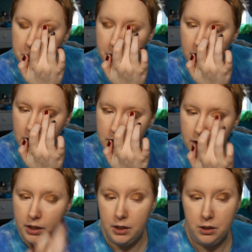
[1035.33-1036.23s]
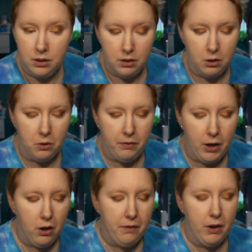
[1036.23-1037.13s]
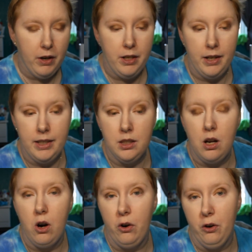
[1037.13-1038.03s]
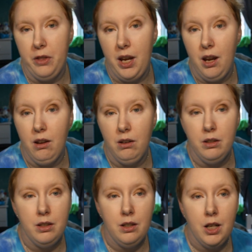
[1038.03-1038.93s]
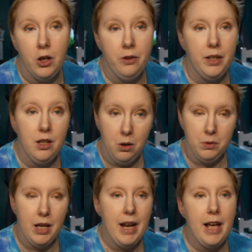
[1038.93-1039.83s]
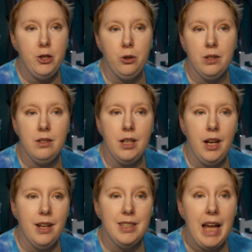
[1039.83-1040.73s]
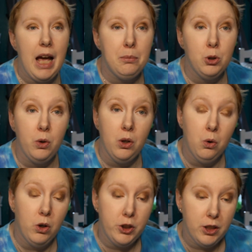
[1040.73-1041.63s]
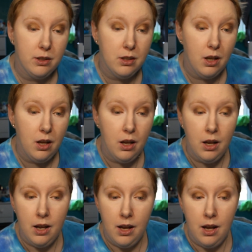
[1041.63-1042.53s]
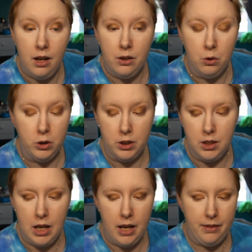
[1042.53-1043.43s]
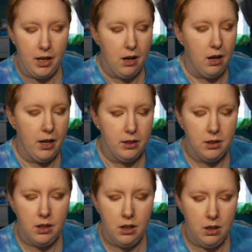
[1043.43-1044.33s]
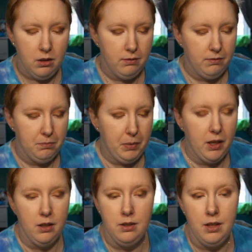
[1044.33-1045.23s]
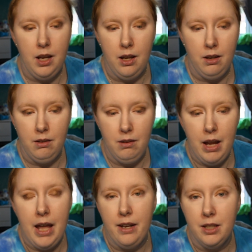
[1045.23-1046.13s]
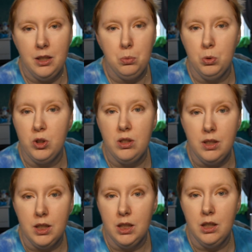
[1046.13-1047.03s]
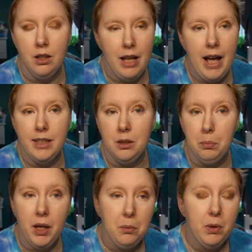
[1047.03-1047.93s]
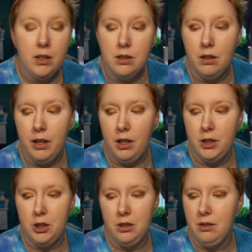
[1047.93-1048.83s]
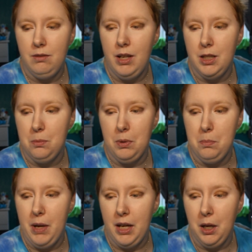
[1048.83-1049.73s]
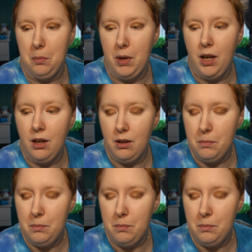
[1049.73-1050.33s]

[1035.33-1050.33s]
because they're very nice earthy tones, and as you can see, it is absolutely gorgeous on the eyes, because it will still last. The pigment is still there. It's been making me